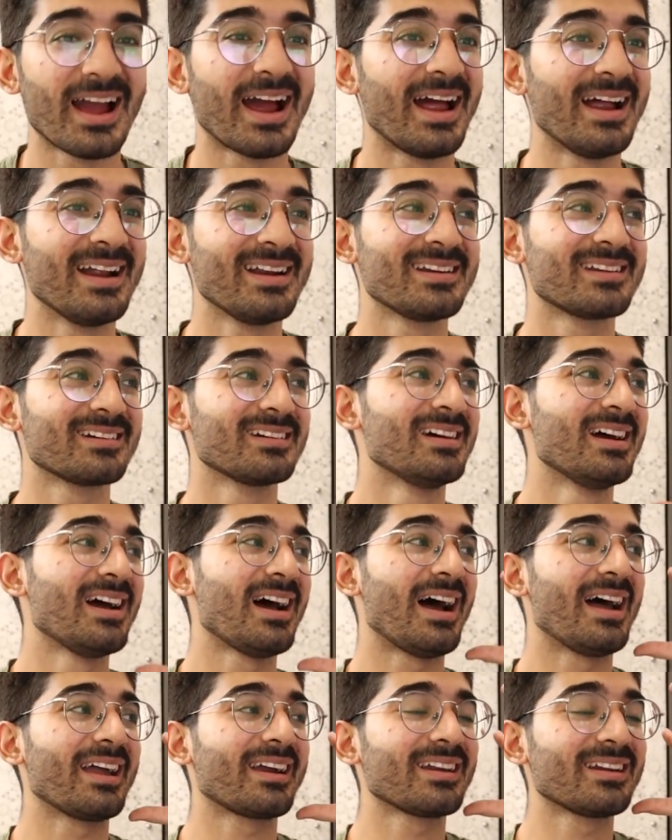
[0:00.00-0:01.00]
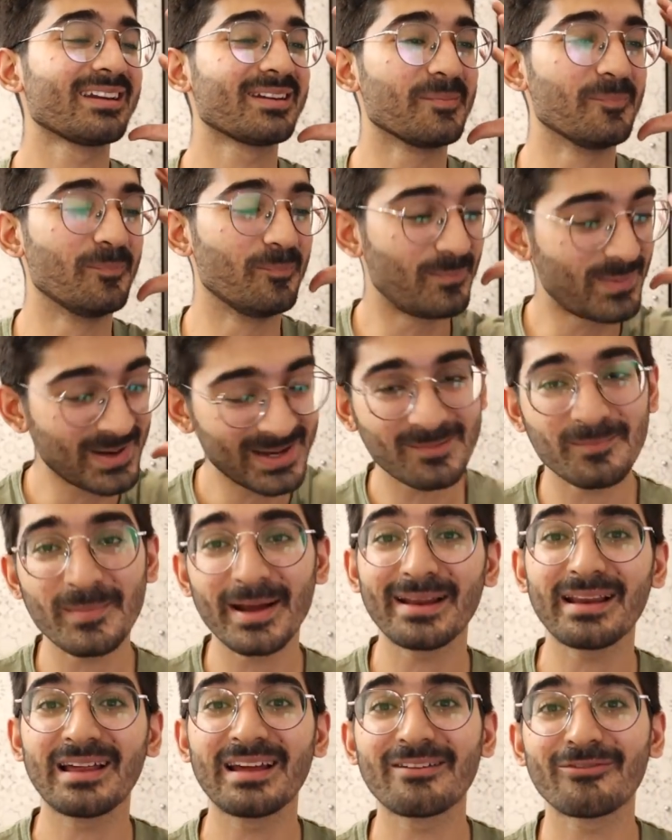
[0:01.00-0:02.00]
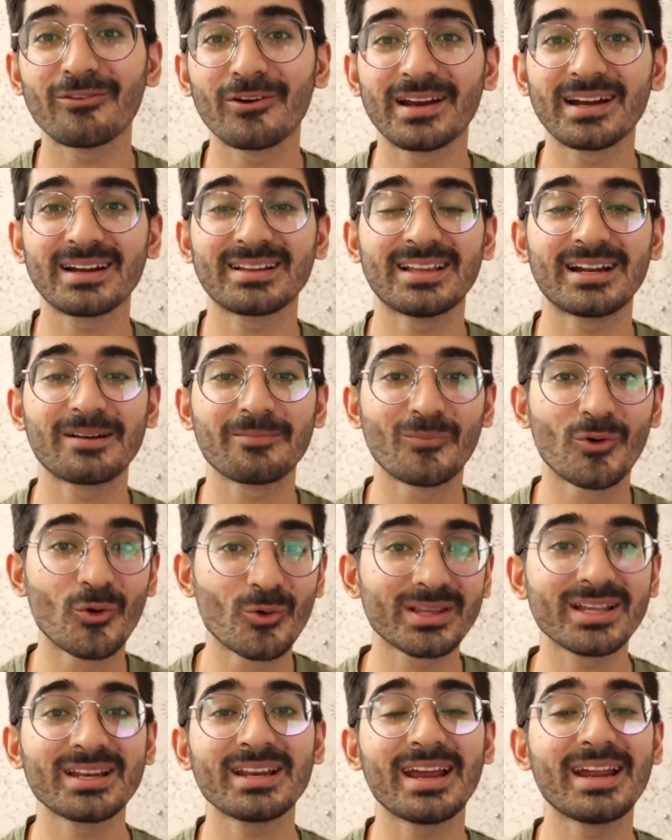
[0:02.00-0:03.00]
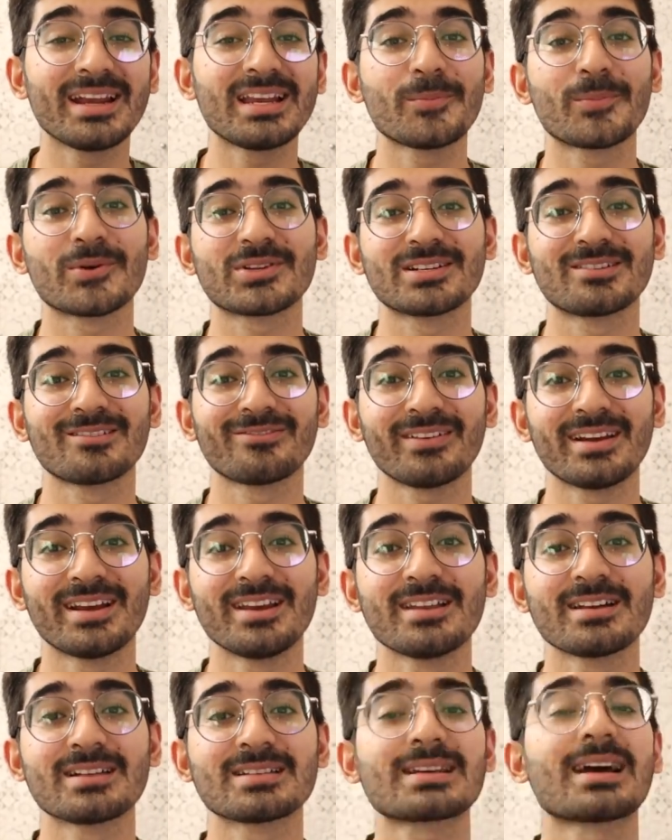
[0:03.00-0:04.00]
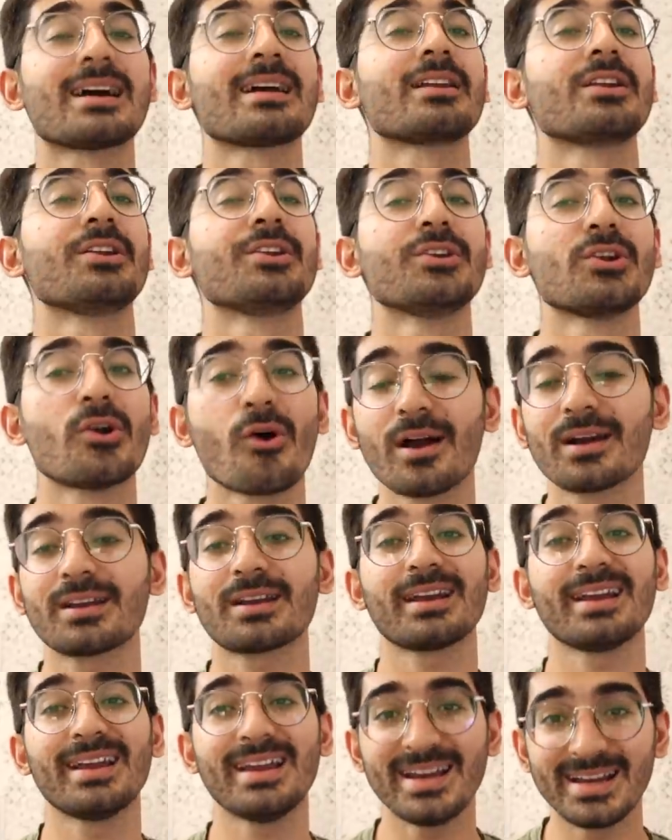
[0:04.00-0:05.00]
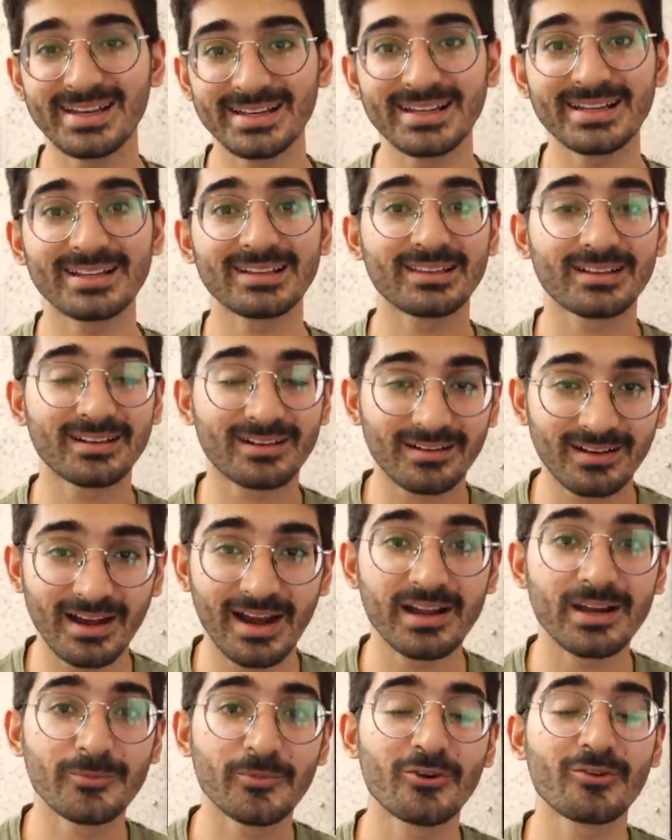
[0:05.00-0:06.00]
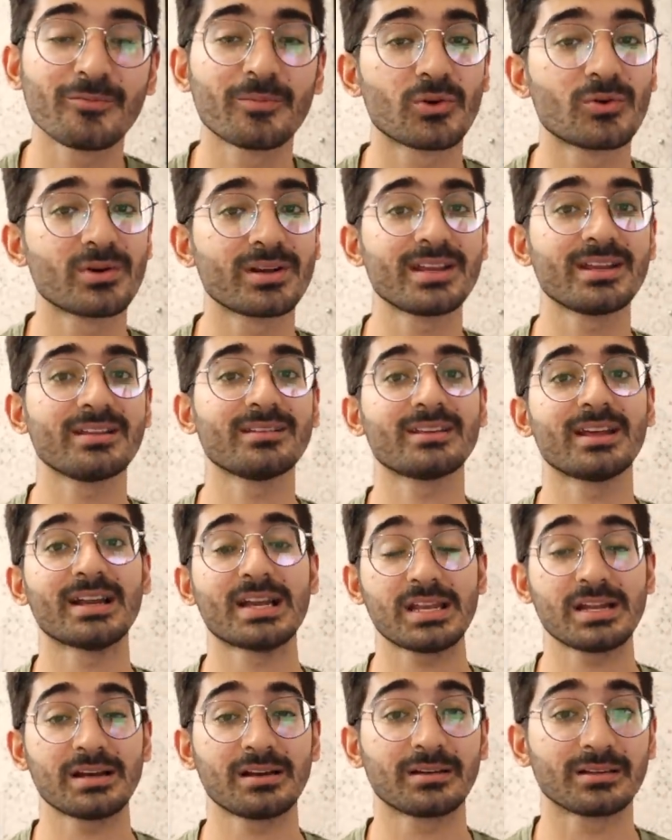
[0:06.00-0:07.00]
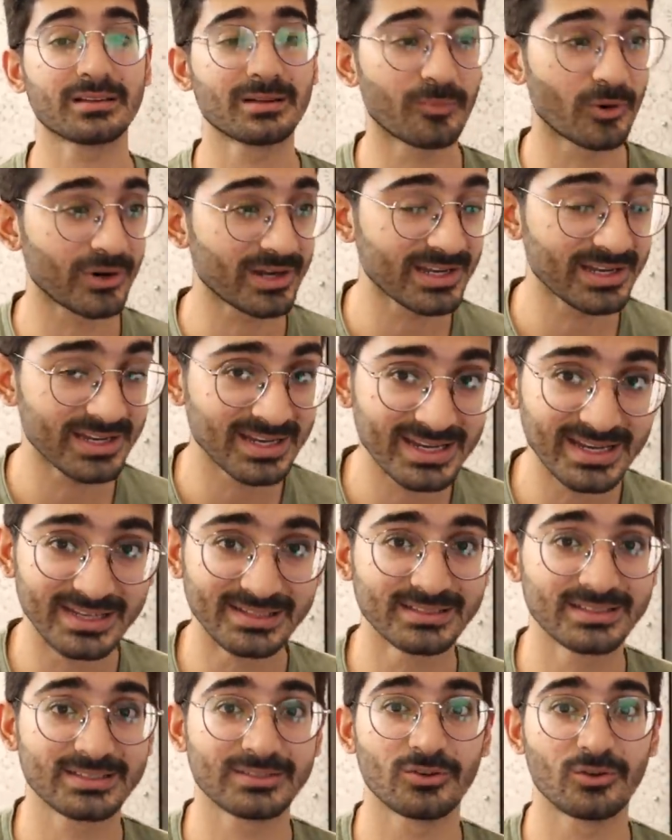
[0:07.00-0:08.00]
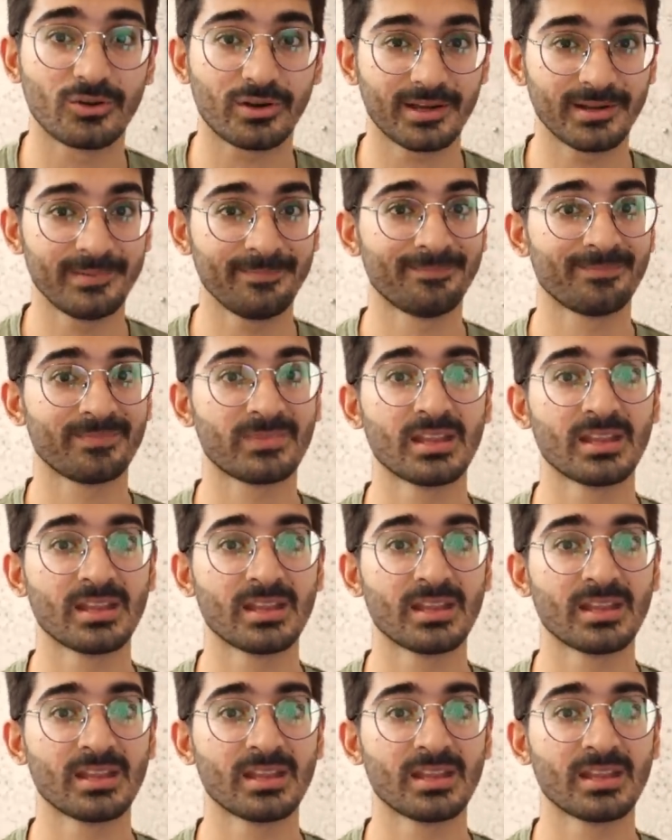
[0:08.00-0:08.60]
And I can bet my life on it that more than 80% of Indians are not eating the right amount of protein that the body needs, okay?